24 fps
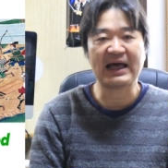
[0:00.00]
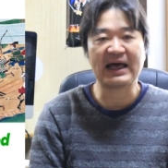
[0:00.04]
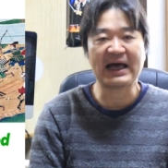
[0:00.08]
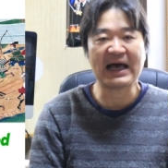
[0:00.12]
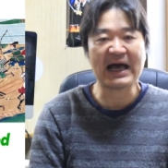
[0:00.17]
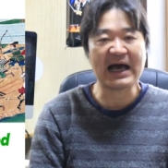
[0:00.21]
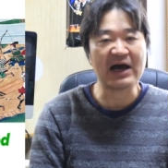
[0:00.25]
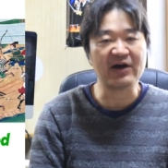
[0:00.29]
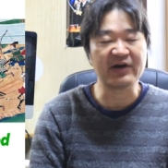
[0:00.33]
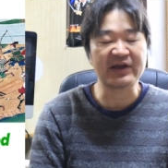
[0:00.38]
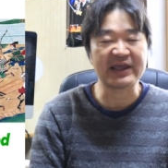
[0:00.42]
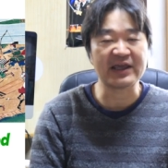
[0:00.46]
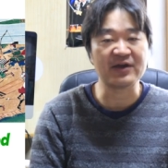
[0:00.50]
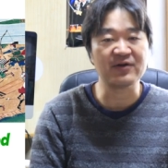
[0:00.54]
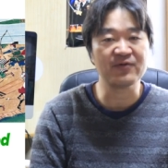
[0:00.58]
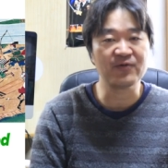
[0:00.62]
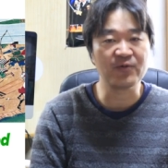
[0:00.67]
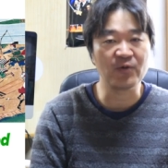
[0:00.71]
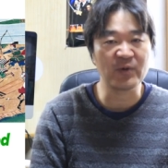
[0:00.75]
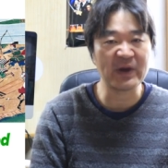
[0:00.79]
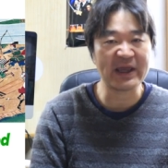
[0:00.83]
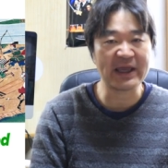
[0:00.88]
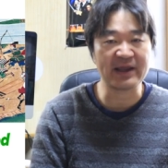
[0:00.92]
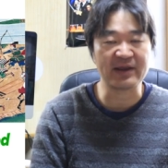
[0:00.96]
how he
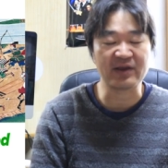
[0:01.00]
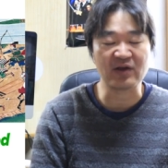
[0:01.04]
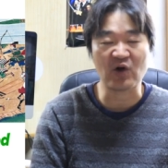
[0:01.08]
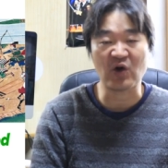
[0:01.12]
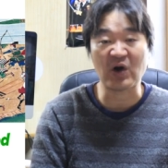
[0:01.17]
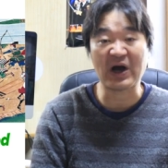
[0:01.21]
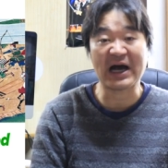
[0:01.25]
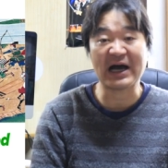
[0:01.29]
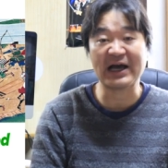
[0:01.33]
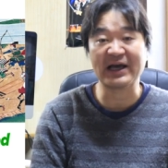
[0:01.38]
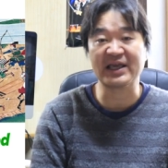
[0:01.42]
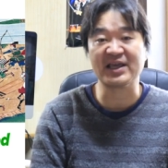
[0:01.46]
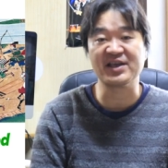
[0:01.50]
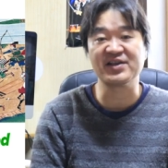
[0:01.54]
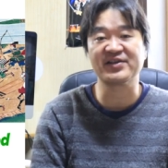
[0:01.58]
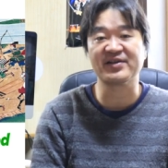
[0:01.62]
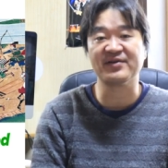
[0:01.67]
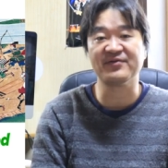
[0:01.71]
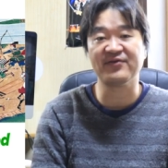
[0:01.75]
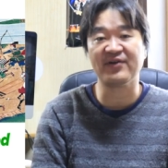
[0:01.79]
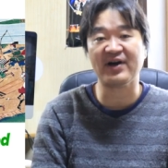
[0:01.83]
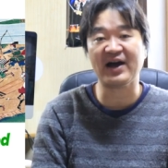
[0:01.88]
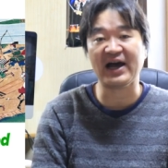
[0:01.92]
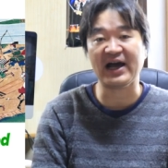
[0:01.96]
win or how he
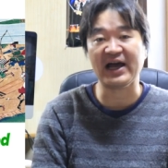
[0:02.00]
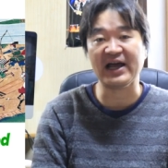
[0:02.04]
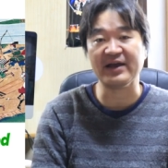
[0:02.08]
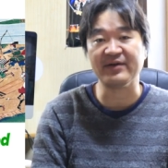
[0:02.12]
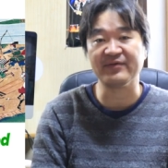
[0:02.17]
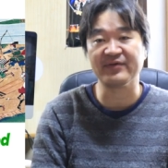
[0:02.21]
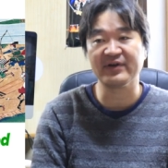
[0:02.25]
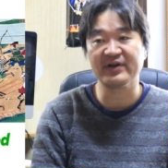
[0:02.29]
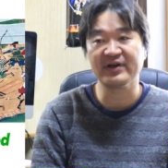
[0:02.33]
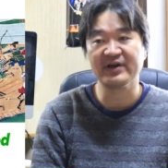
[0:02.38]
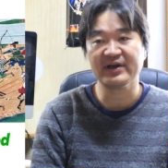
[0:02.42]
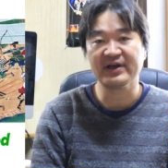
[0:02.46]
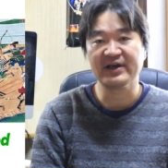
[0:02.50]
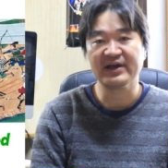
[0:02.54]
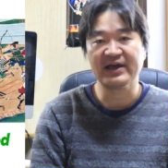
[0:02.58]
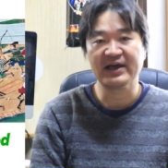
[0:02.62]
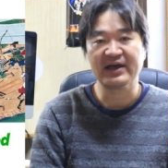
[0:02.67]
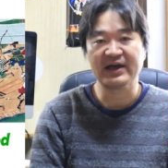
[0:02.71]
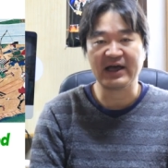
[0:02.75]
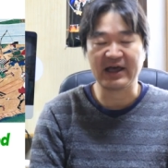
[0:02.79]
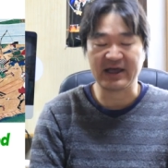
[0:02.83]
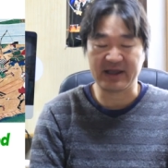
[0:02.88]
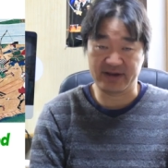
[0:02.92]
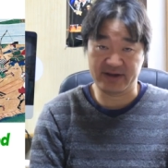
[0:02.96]
survive
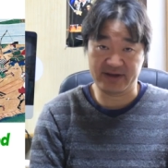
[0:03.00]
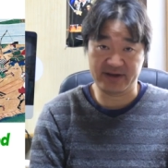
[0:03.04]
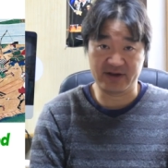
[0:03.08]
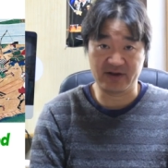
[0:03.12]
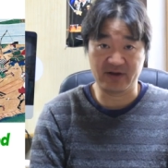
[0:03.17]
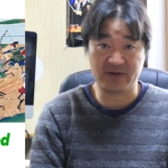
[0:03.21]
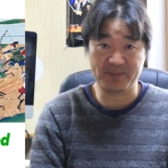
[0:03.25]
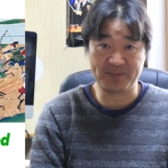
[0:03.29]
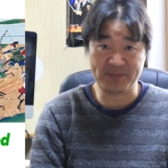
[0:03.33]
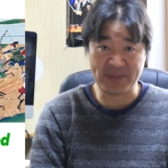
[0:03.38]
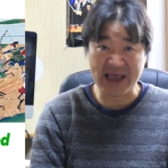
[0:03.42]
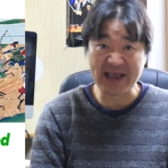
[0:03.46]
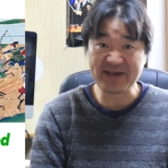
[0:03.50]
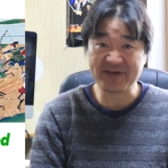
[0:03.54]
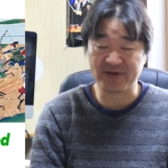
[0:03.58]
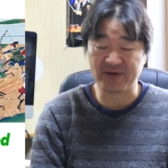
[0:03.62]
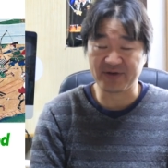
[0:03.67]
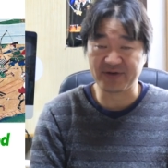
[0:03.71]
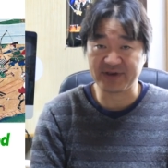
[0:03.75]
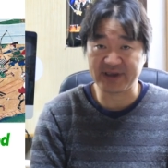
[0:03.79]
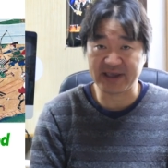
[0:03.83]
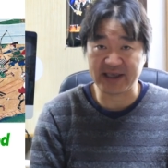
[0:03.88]
and you know based on